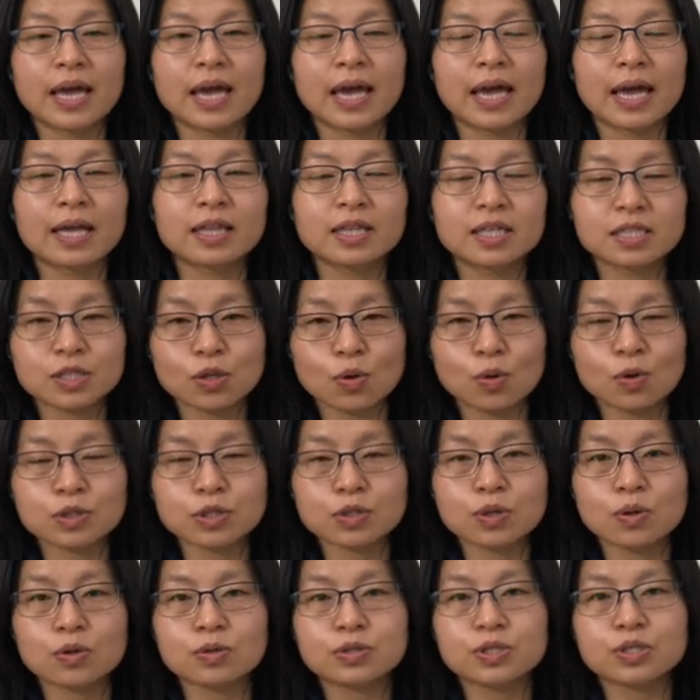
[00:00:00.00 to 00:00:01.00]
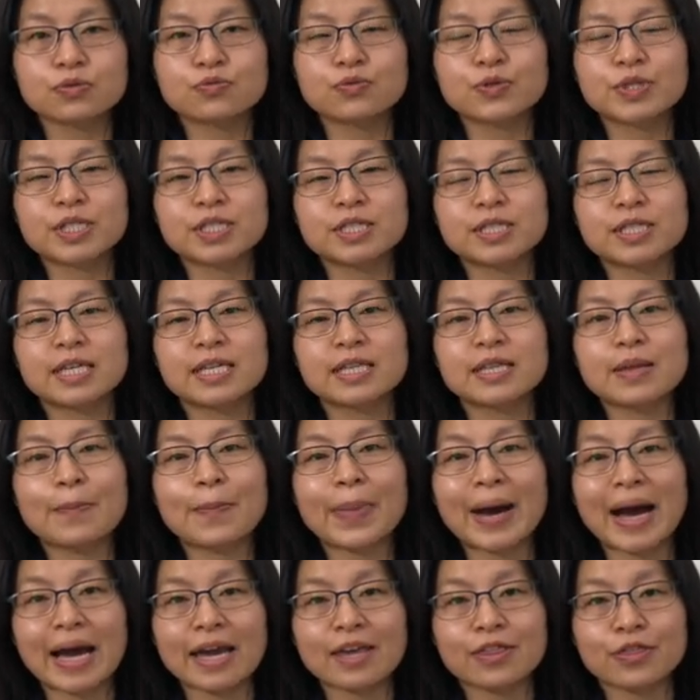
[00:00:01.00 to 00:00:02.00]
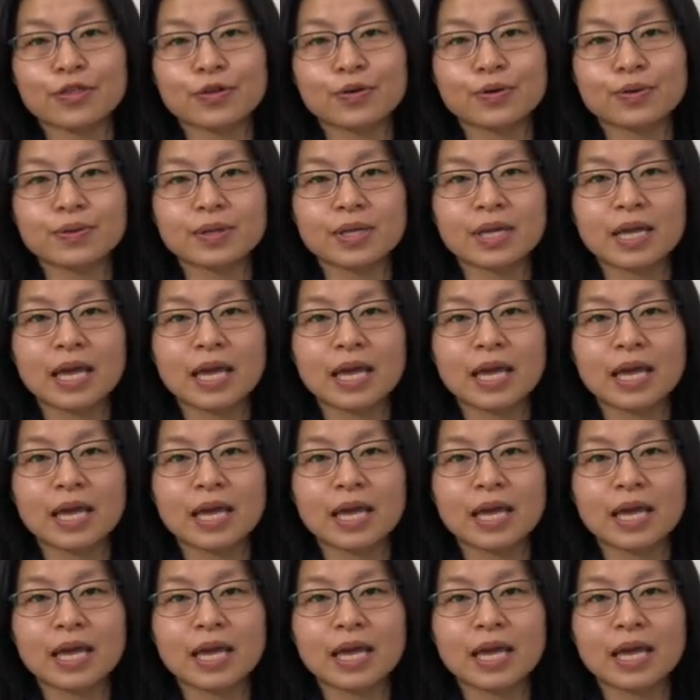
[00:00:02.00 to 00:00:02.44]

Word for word: And this host code is written in Python,